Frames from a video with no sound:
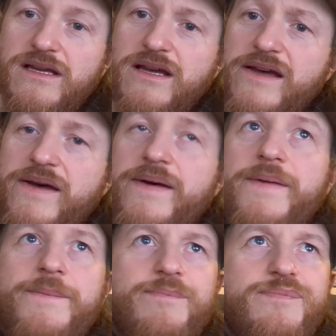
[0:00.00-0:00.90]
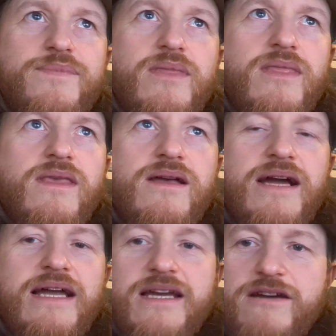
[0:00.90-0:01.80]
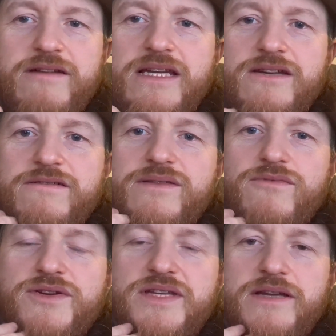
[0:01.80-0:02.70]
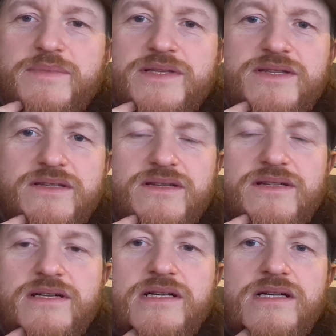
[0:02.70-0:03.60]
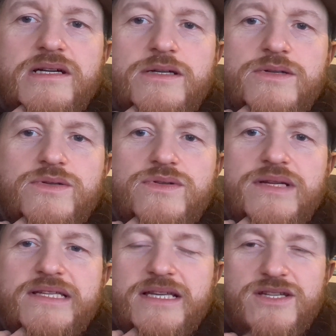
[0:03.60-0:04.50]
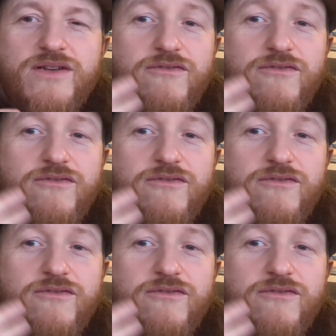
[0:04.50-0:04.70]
Anna Karenina in the Rosie Edmonds translation.